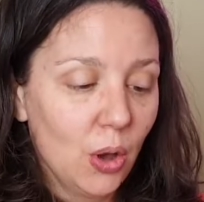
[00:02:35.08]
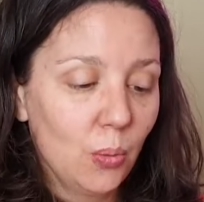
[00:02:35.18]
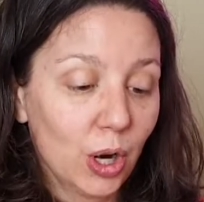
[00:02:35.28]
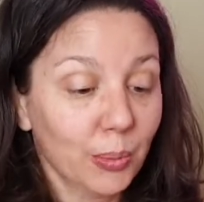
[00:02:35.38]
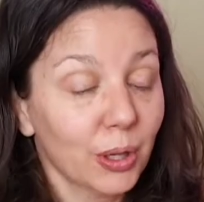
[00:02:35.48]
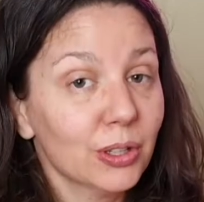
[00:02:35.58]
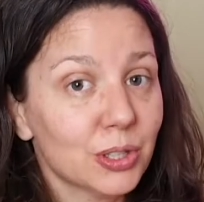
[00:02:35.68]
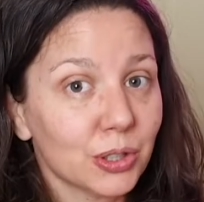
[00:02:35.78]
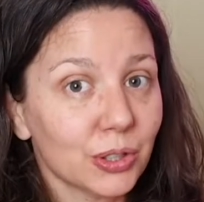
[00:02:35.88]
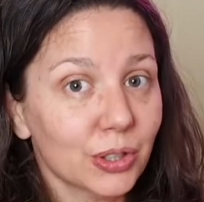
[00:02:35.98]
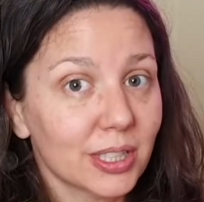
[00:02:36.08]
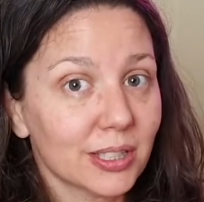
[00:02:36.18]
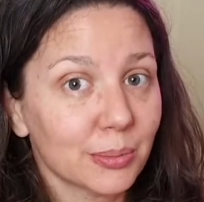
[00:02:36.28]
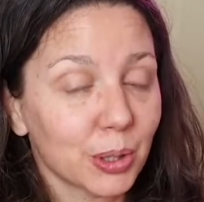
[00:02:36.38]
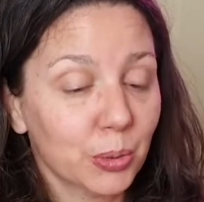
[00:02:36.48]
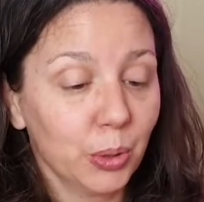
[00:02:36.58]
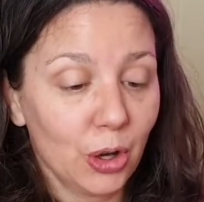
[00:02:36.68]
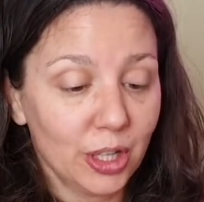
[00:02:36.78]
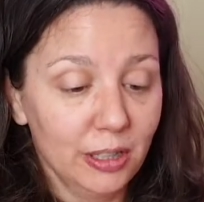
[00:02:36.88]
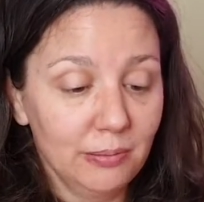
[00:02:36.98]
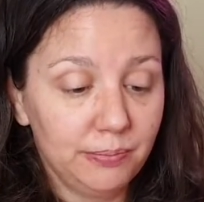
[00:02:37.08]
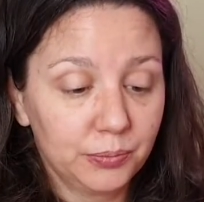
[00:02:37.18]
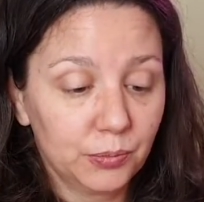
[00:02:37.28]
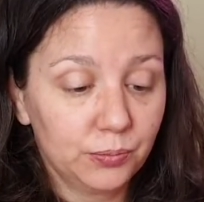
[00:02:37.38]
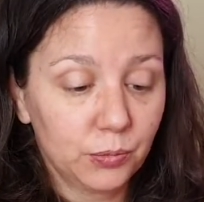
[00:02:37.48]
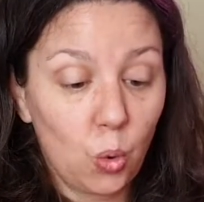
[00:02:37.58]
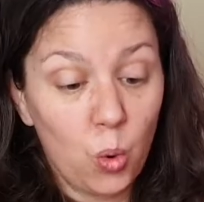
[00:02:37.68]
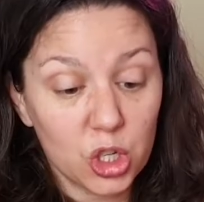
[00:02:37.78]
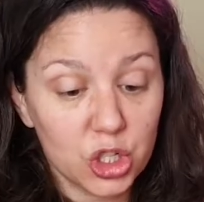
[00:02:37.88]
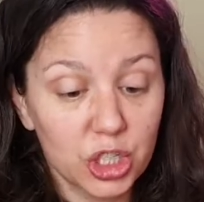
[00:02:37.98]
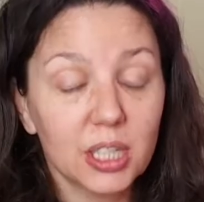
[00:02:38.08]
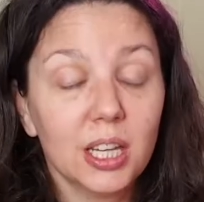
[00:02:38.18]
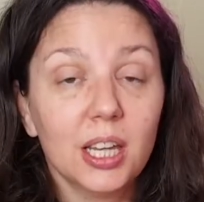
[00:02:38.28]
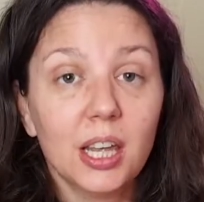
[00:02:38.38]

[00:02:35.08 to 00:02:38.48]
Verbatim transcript: what I'm going to do is I'm going to block it or wash it